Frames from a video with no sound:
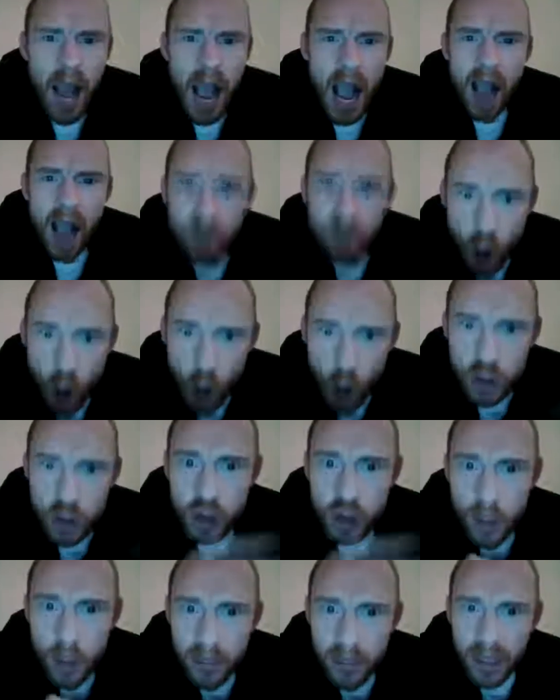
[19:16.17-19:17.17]
I've got
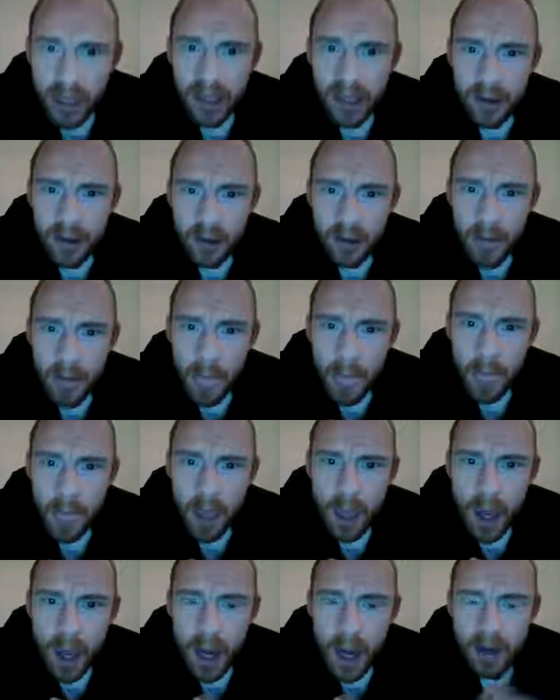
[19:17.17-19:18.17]
something,
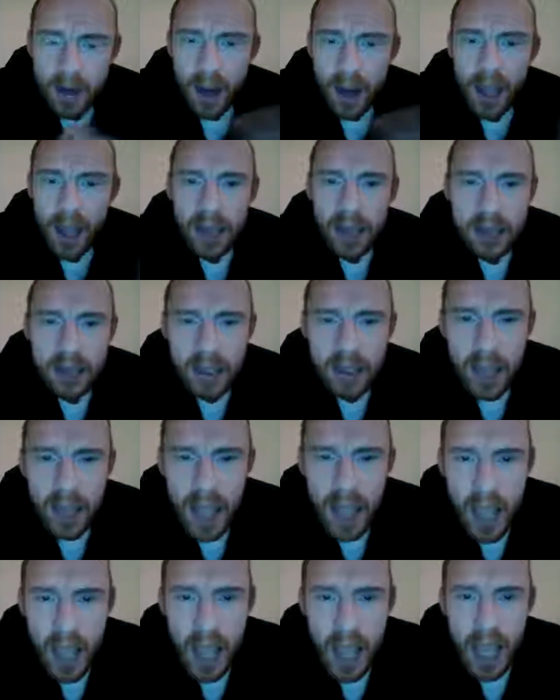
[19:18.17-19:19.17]
right?
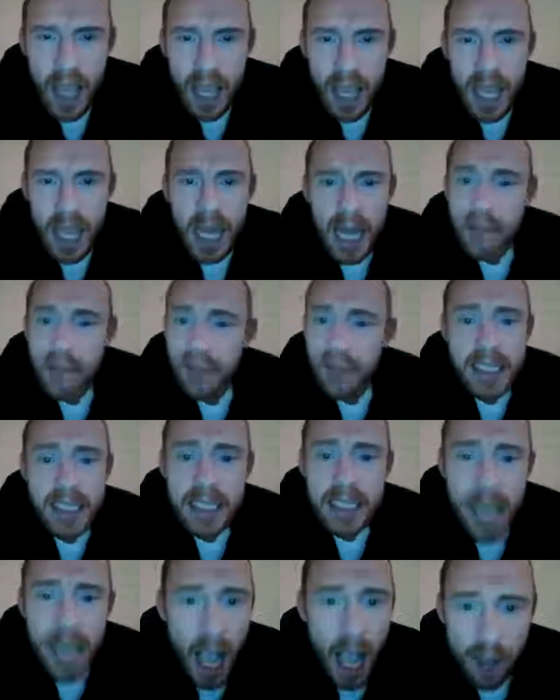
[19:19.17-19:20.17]
And if I
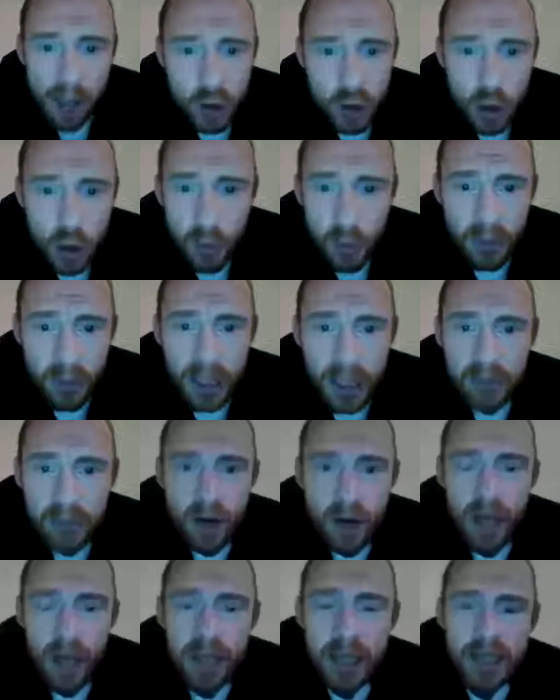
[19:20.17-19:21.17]
didn't have something,
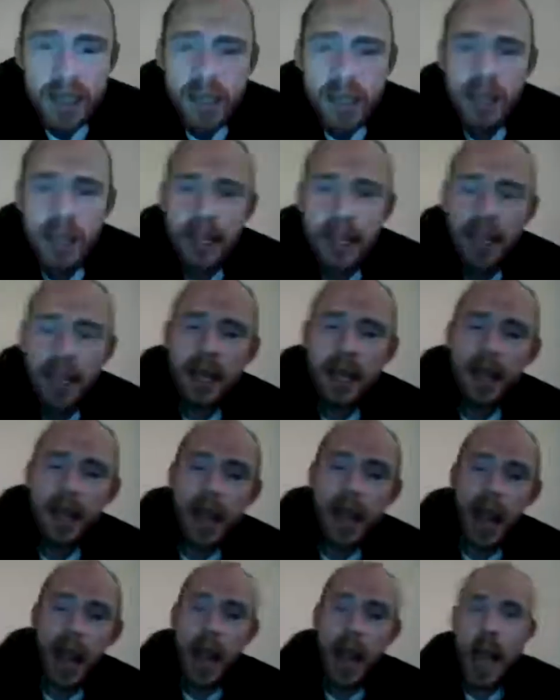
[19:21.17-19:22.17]
right,
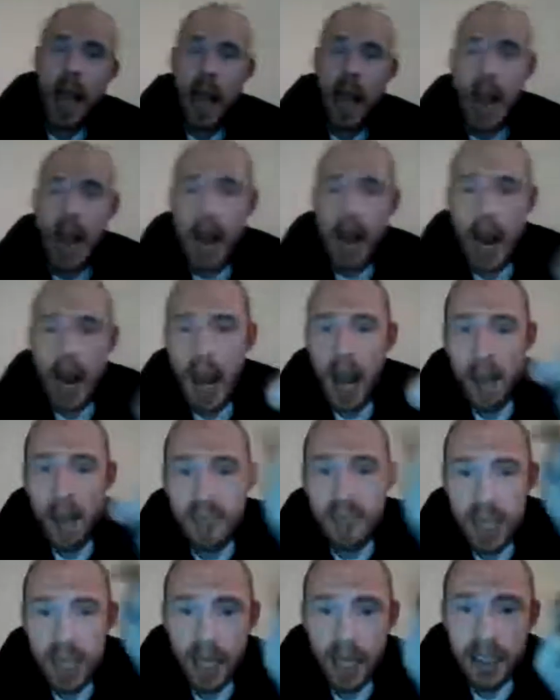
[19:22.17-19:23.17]
I'm
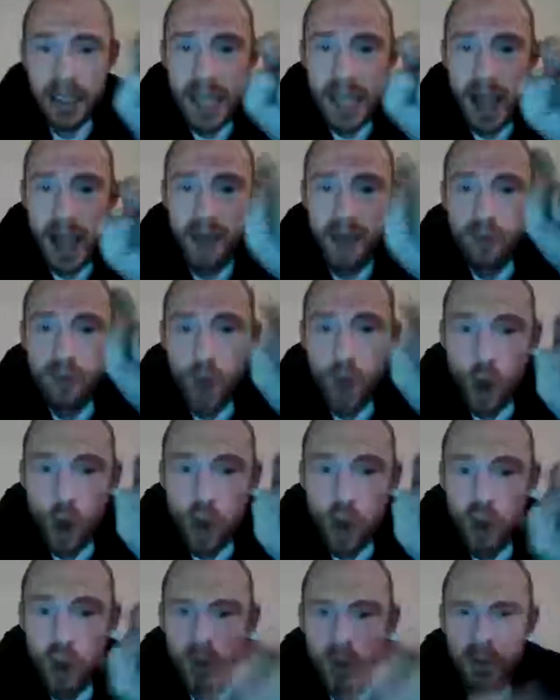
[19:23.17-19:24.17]
telling you, I've got
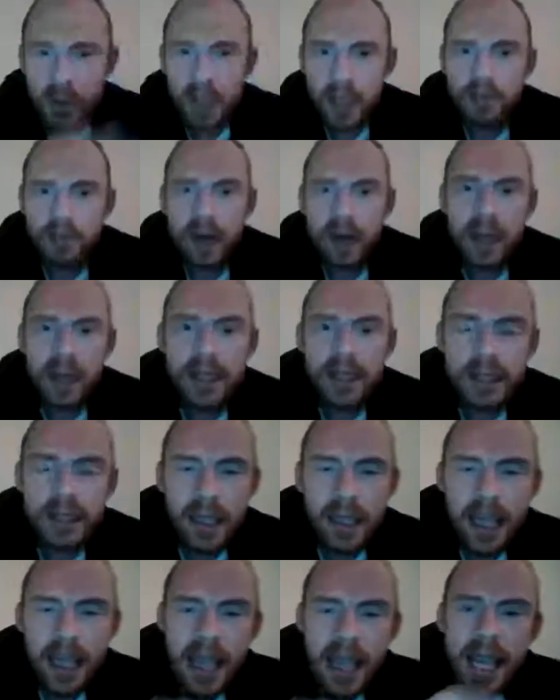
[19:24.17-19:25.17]
something, right?
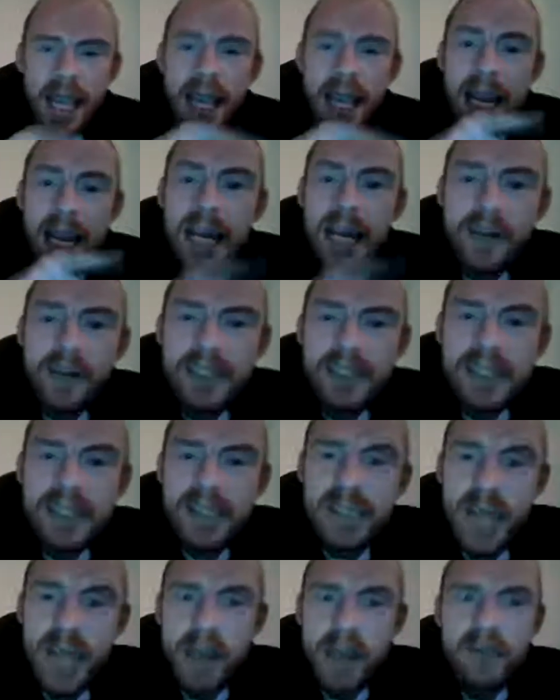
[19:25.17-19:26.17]
And if I
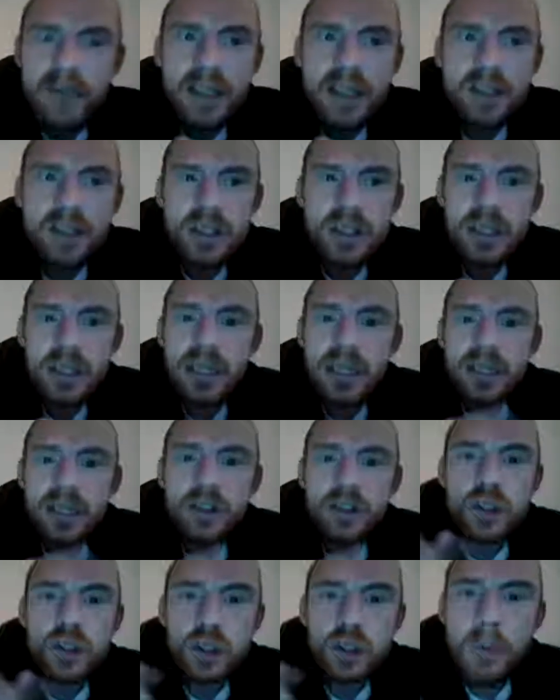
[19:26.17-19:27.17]
didn't have this little
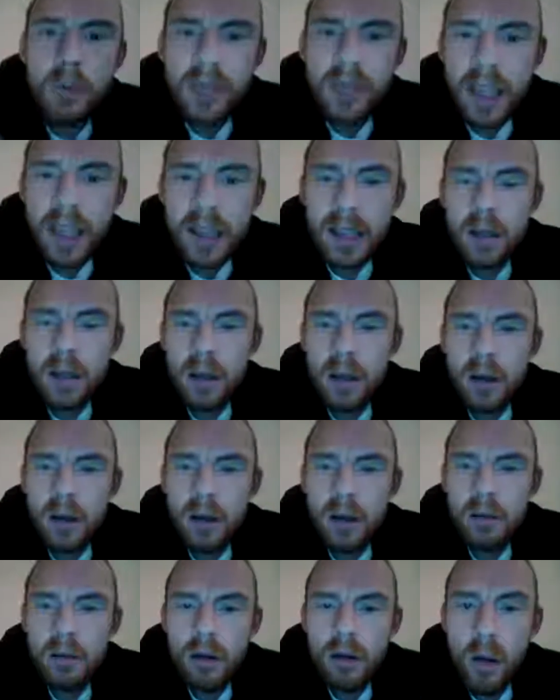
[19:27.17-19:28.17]
something,
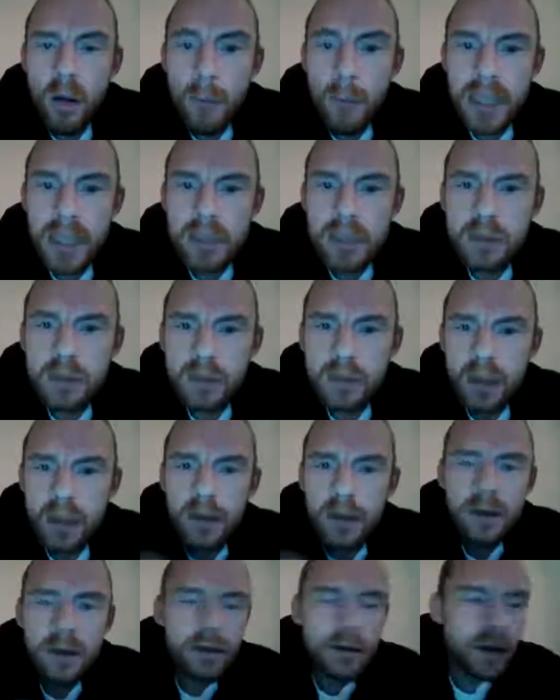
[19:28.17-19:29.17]
or big
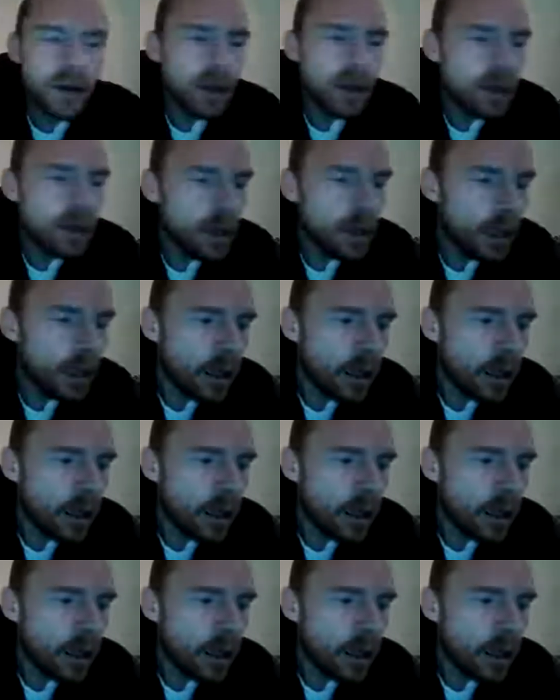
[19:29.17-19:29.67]
something, right,